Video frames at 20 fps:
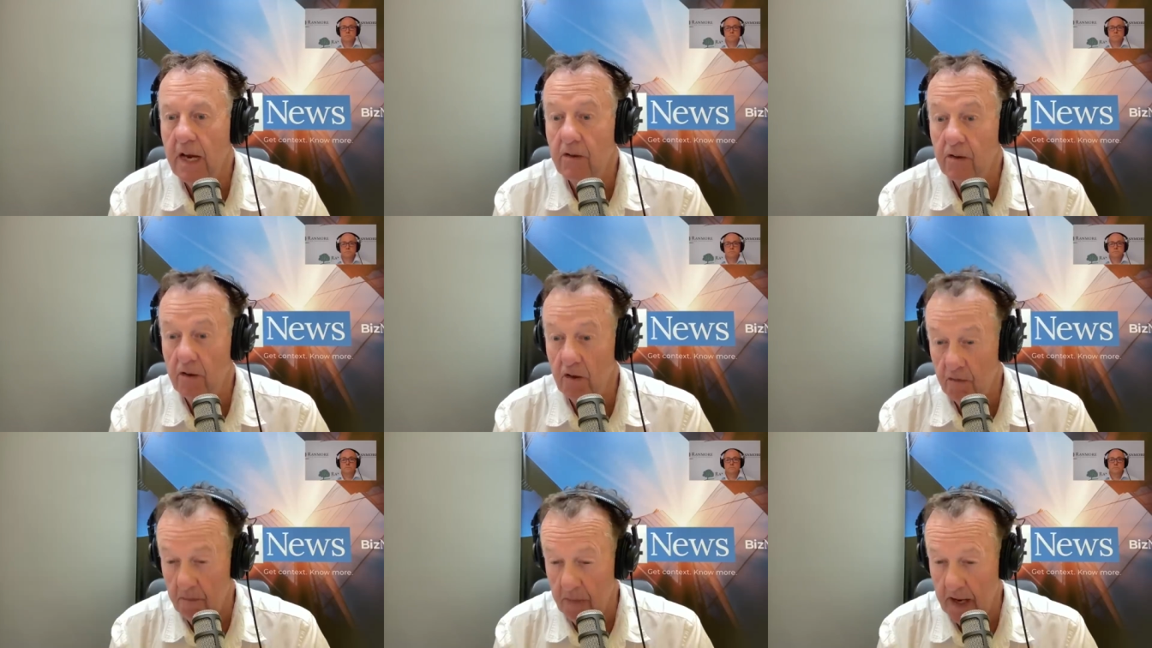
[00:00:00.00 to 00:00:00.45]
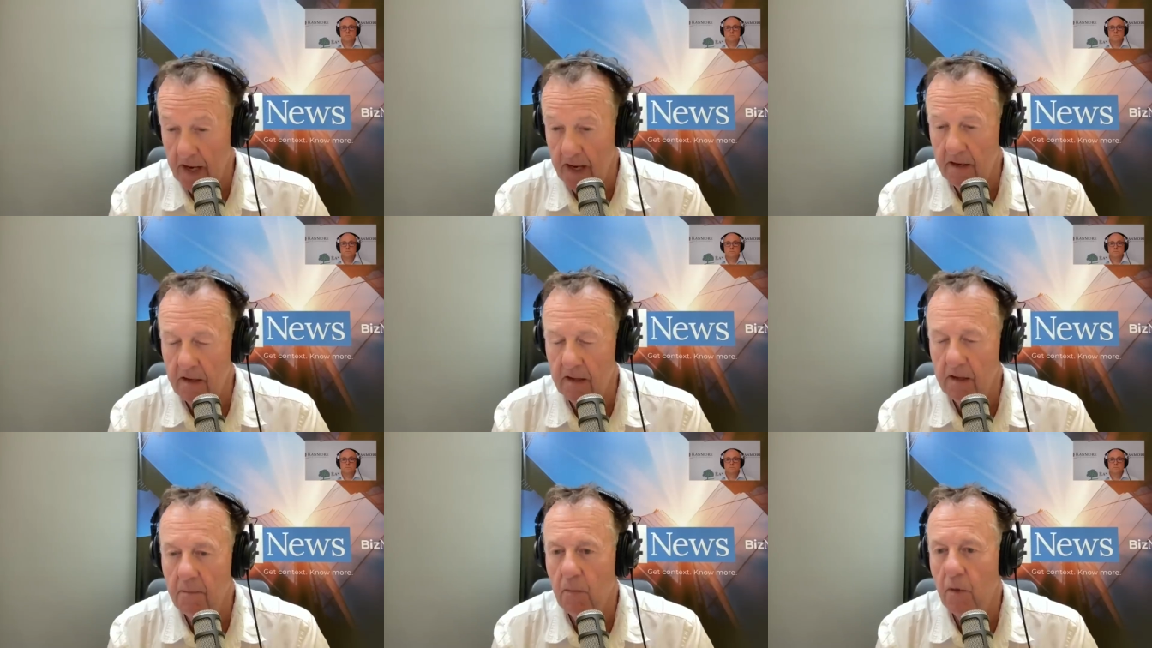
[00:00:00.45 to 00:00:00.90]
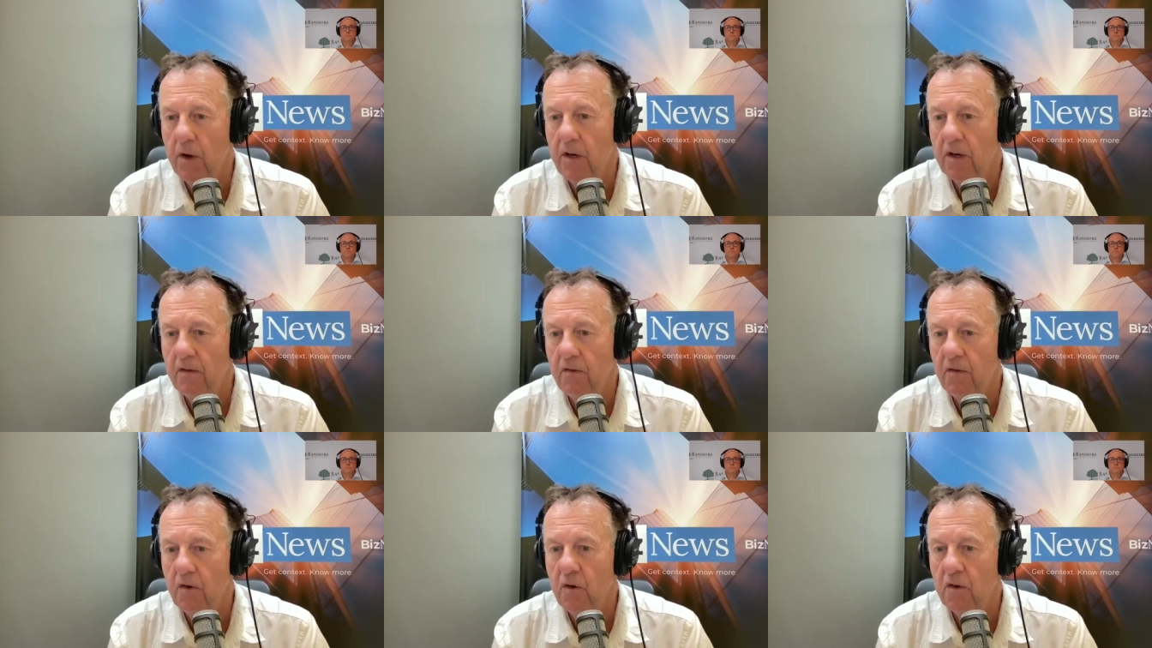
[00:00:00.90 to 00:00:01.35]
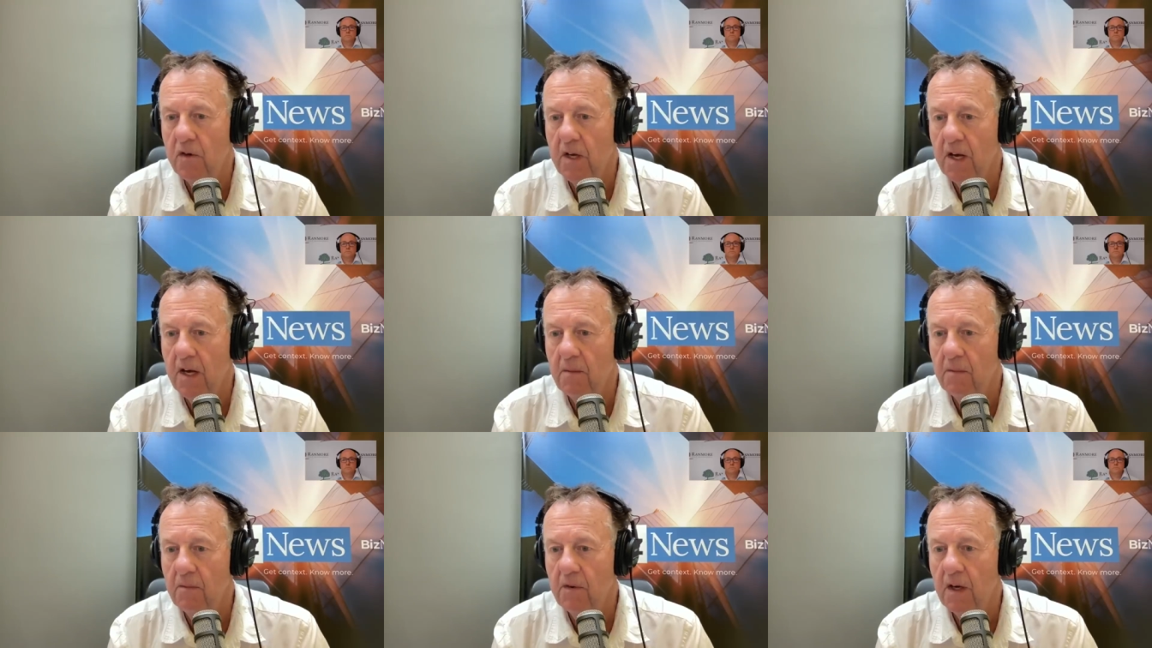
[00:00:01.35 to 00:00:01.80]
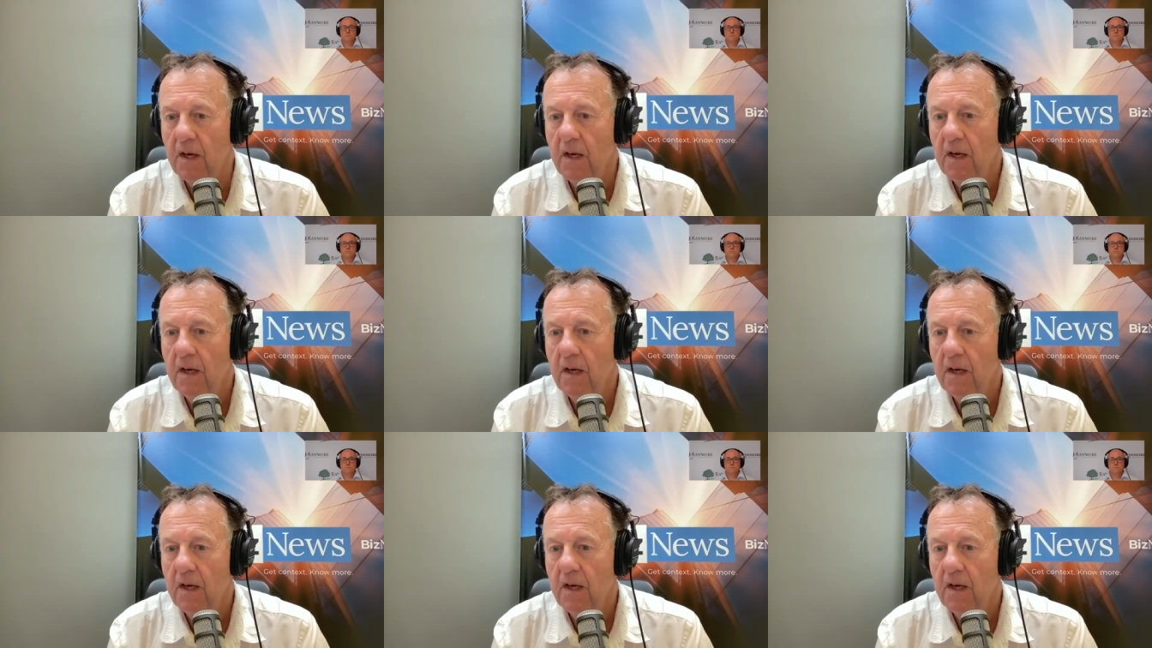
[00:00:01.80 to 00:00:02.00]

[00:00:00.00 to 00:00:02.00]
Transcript: as you've made the point a few times,